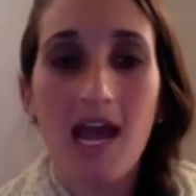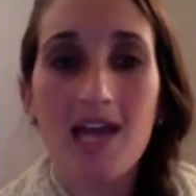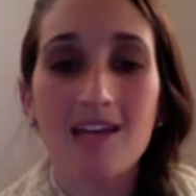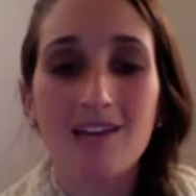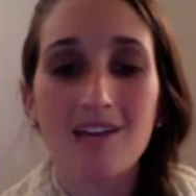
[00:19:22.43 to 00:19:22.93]

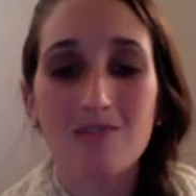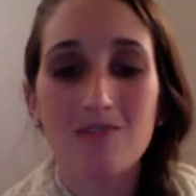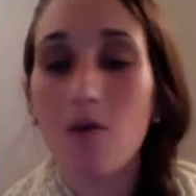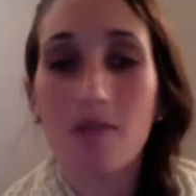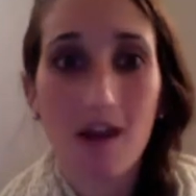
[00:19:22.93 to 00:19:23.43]
And
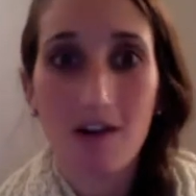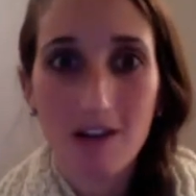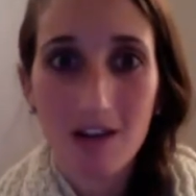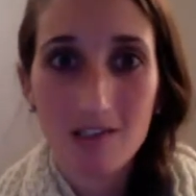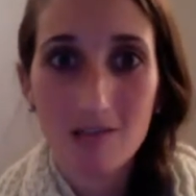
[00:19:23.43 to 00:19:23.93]
no, they aren't a
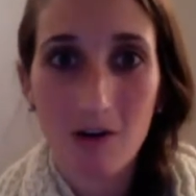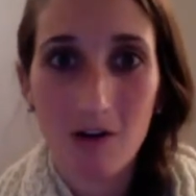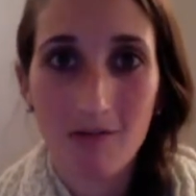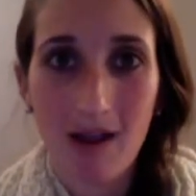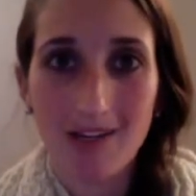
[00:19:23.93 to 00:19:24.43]
customer
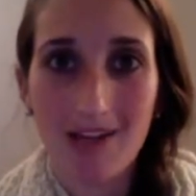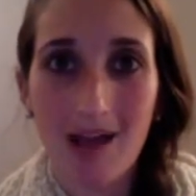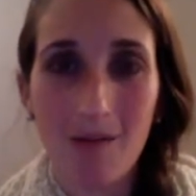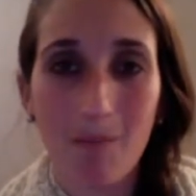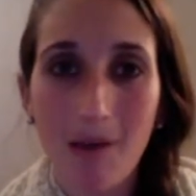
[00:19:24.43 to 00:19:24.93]
of mine yet,
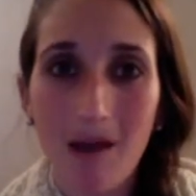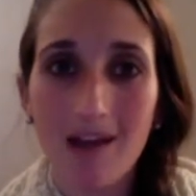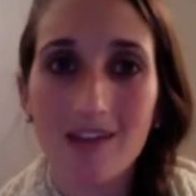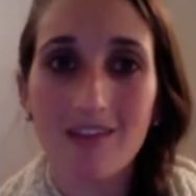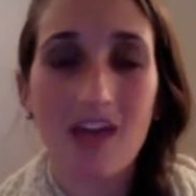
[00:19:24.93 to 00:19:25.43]

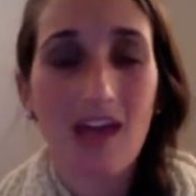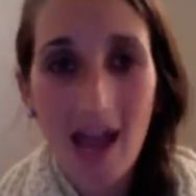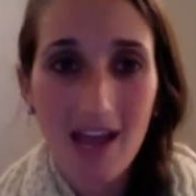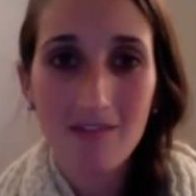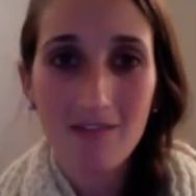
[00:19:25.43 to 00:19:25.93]
but
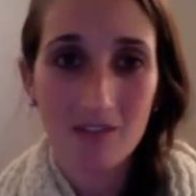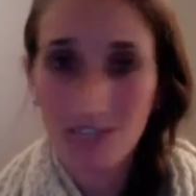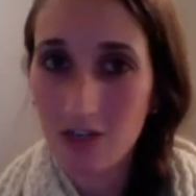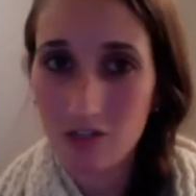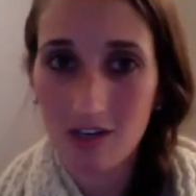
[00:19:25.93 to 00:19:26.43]
I have their
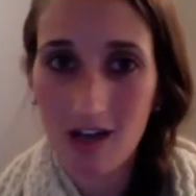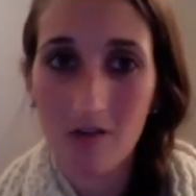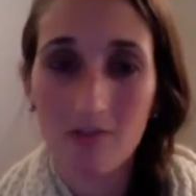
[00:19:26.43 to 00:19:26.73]
attention now.